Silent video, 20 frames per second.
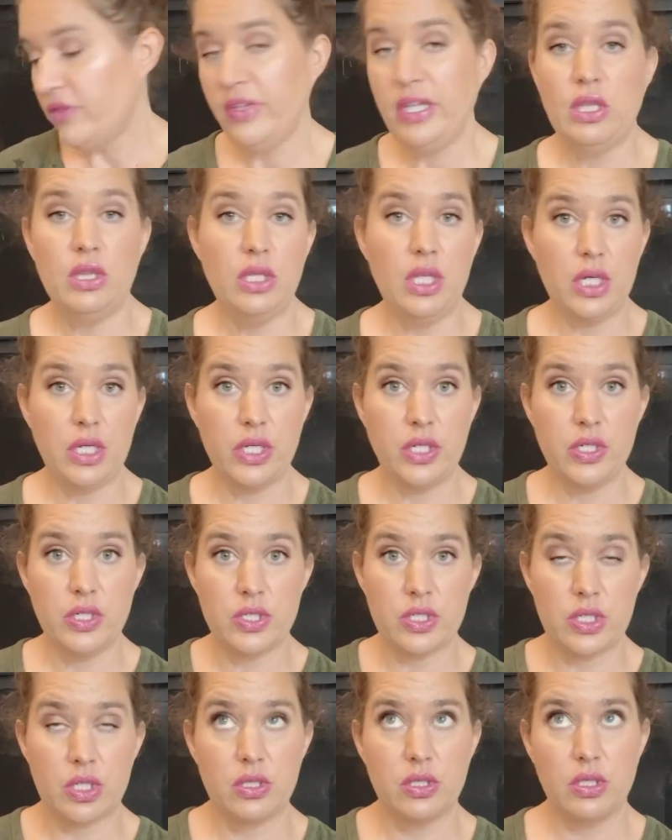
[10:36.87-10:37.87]
a
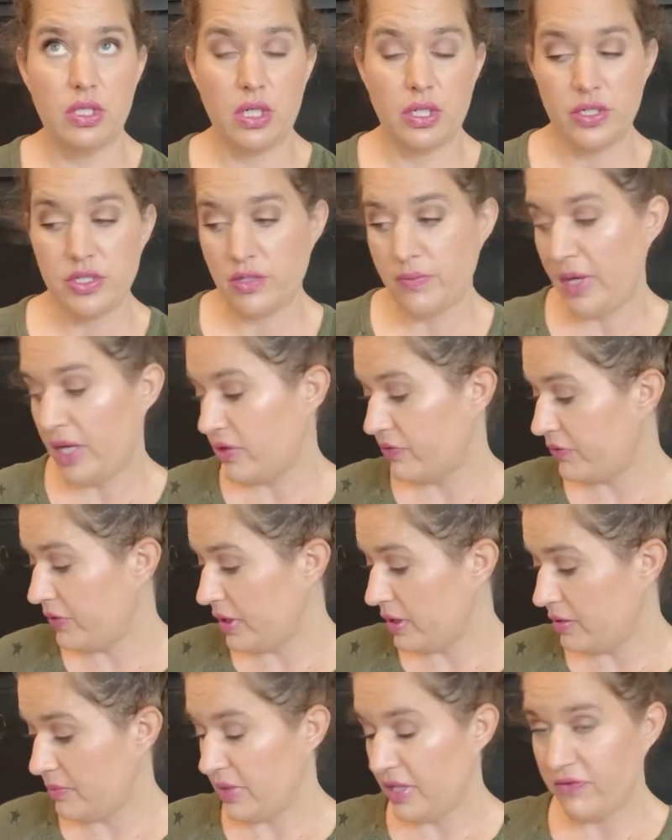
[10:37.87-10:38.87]
large amount
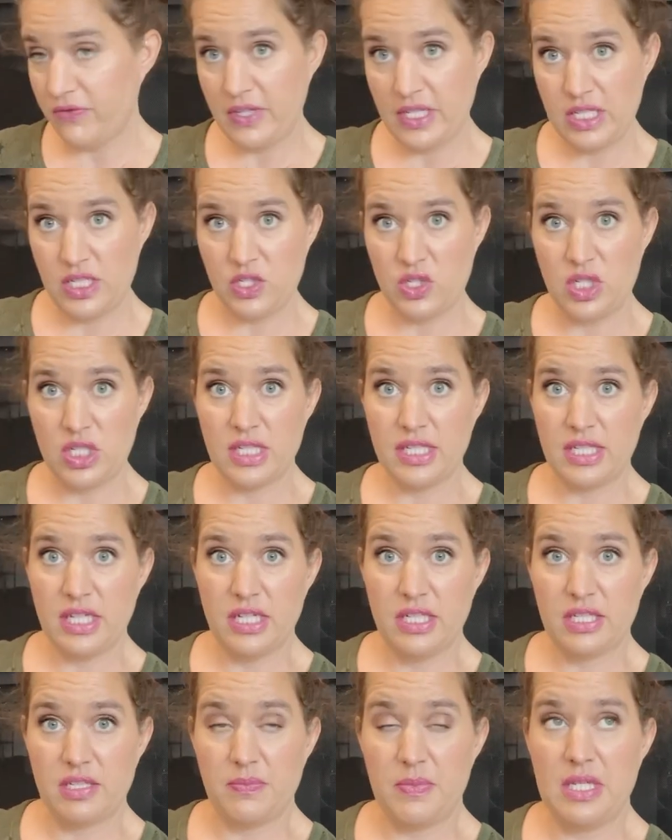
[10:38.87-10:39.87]
from Vintage Chic
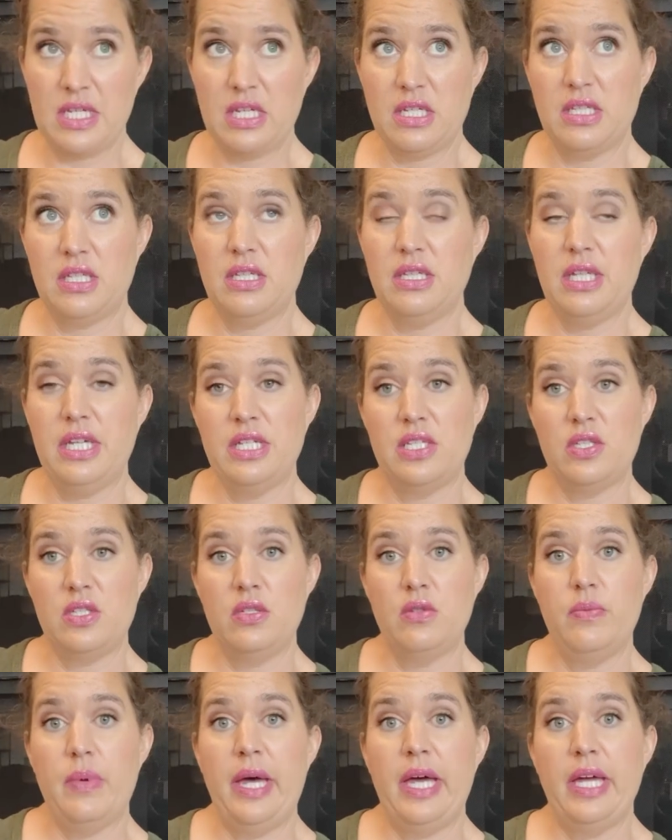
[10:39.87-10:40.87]
Scents because unless you
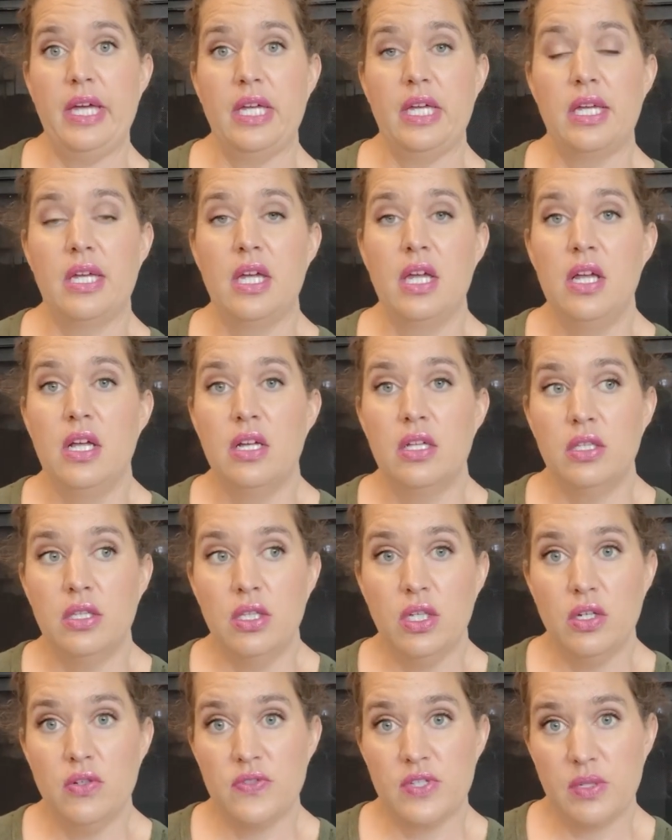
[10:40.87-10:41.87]
buy
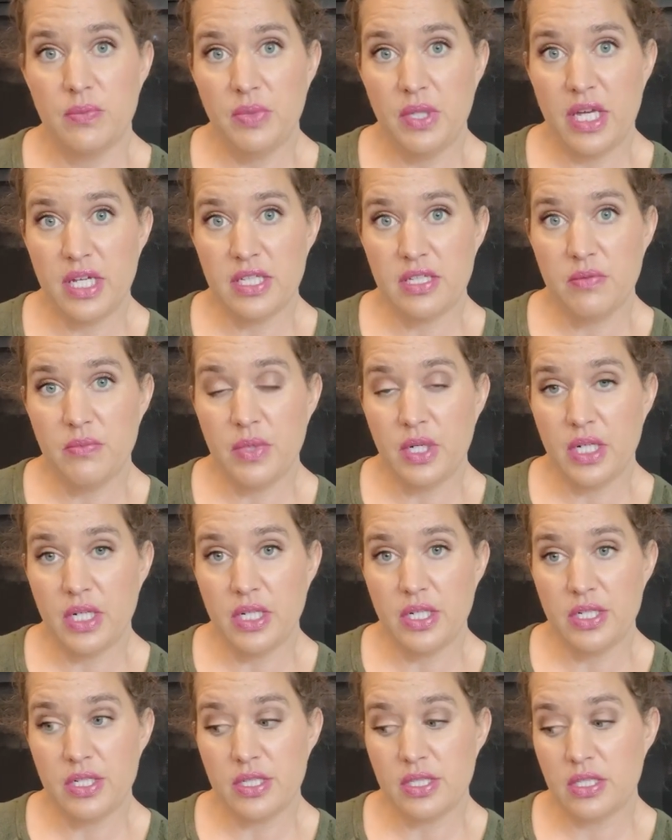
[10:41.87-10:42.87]
loaves or blossom
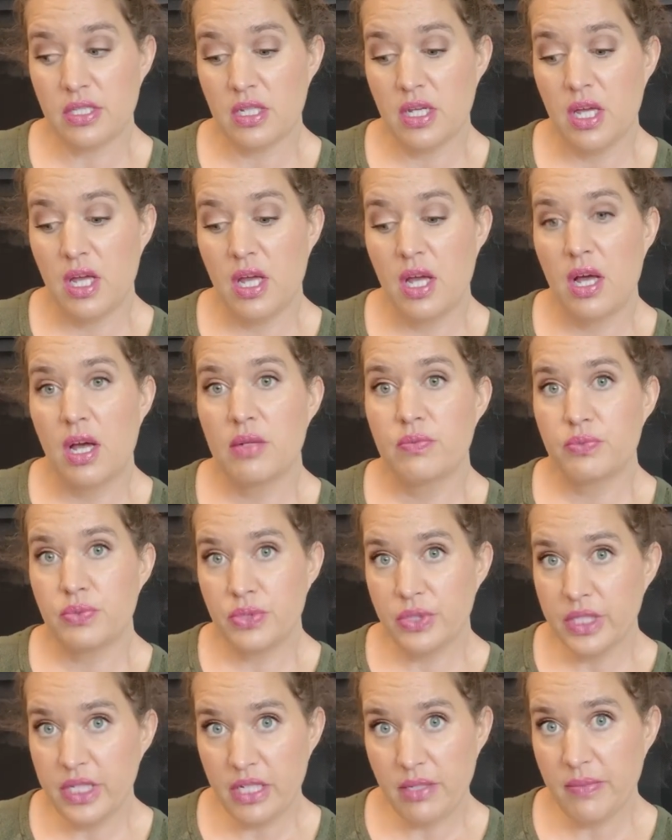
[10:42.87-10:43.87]
bars,
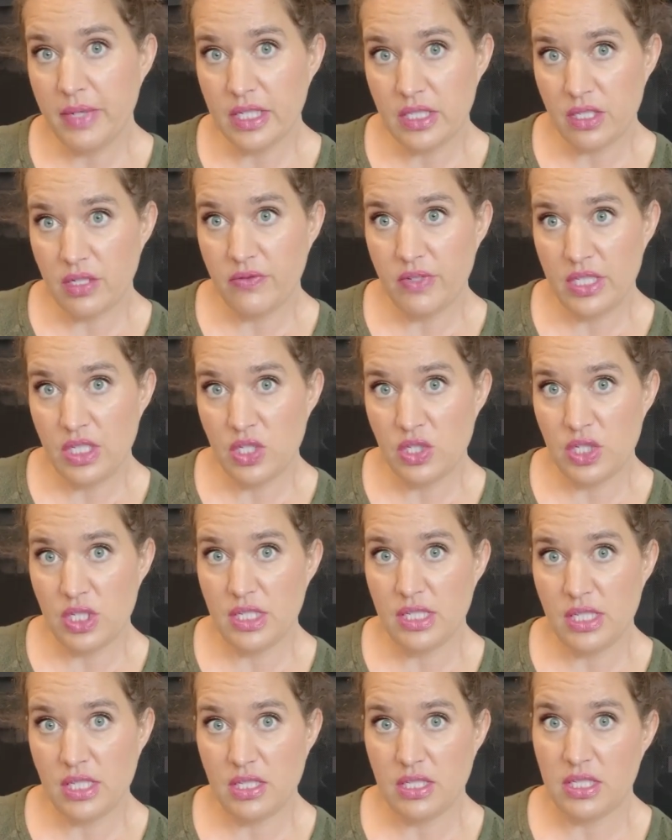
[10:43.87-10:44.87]
pretty much everything she
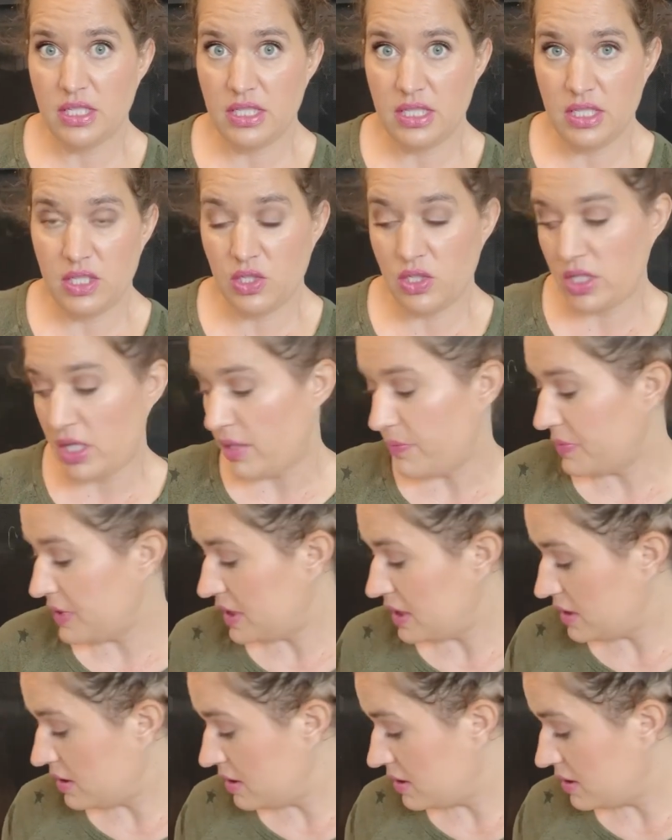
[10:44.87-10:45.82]
sells is in shapes.